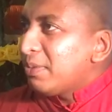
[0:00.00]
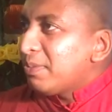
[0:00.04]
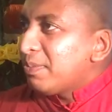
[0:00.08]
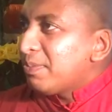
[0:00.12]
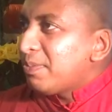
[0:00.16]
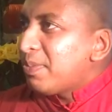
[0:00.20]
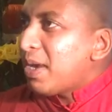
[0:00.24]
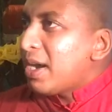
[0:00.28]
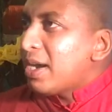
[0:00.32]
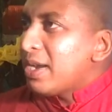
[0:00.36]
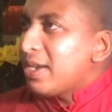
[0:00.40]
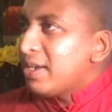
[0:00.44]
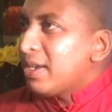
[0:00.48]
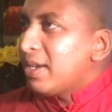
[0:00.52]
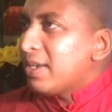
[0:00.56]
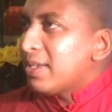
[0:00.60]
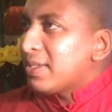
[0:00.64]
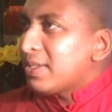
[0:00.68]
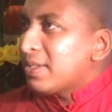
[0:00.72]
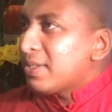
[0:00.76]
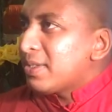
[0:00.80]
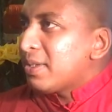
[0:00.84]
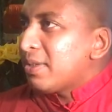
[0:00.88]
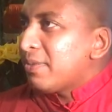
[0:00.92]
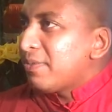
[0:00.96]
pardon
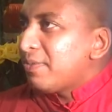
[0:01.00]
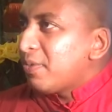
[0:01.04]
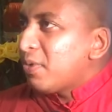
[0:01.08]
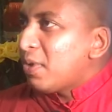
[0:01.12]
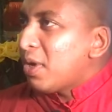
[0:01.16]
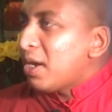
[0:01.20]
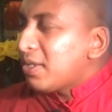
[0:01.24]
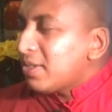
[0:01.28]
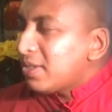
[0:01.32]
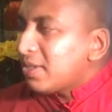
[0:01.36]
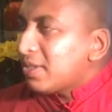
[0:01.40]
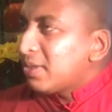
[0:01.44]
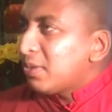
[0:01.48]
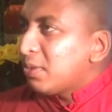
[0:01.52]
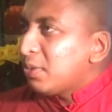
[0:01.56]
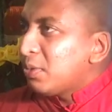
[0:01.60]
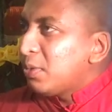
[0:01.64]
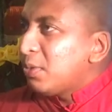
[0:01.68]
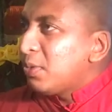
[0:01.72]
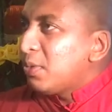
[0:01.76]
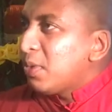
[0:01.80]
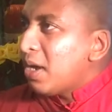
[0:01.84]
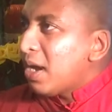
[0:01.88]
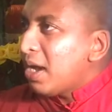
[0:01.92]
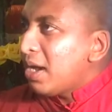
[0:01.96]
us, for us
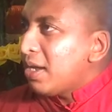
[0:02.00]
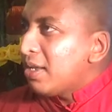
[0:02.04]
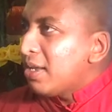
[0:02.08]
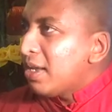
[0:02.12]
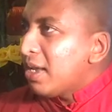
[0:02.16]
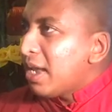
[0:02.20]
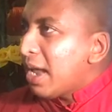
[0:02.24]
who are